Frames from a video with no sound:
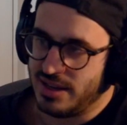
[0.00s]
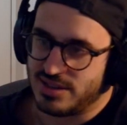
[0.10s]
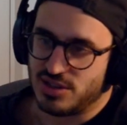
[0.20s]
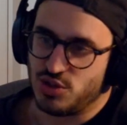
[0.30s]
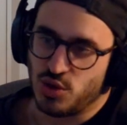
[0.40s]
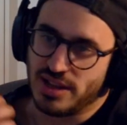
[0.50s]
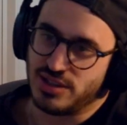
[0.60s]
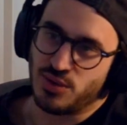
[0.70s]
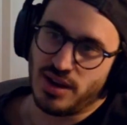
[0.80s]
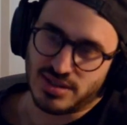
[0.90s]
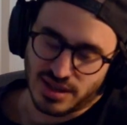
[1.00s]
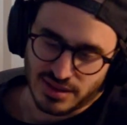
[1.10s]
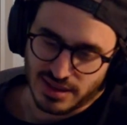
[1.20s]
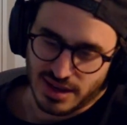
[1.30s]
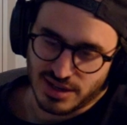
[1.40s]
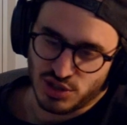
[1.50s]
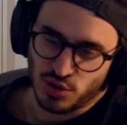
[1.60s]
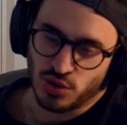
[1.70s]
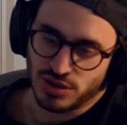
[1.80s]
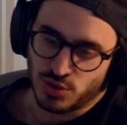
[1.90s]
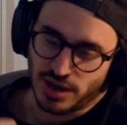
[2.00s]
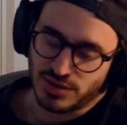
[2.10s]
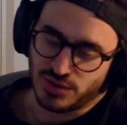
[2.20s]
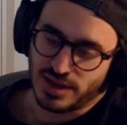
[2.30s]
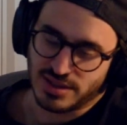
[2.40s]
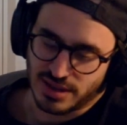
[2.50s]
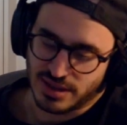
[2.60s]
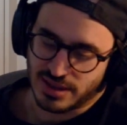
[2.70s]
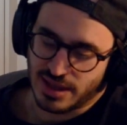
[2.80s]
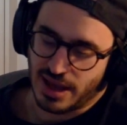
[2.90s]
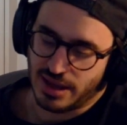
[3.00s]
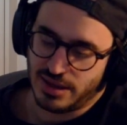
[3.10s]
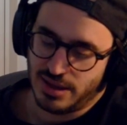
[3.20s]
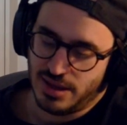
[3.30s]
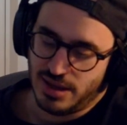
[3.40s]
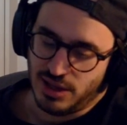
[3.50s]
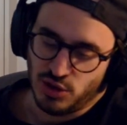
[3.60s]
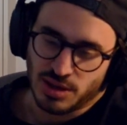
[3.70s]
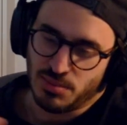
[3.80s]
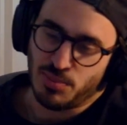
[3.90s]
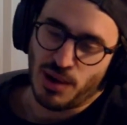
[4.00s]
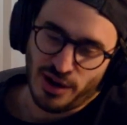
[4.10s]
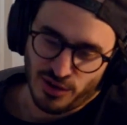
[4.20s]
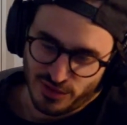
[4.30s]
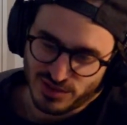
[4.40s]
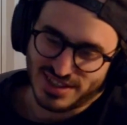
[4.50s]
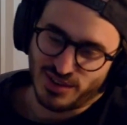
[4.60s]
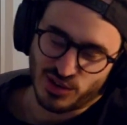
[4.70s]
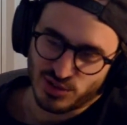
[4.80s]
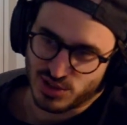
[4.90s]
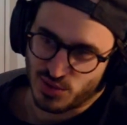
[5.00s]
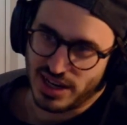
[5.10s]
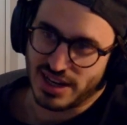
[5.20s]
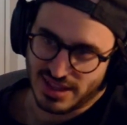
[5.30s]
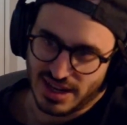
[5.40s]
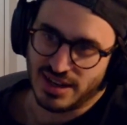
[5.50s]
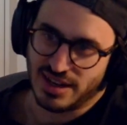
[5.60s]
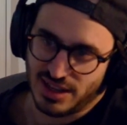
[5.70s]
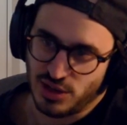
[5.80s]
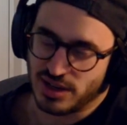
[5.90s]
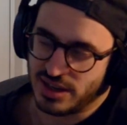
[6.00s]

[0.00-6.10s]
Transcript: is trying to create something that is yours, trying to create something that you can be proud of and seeing on screen, and then you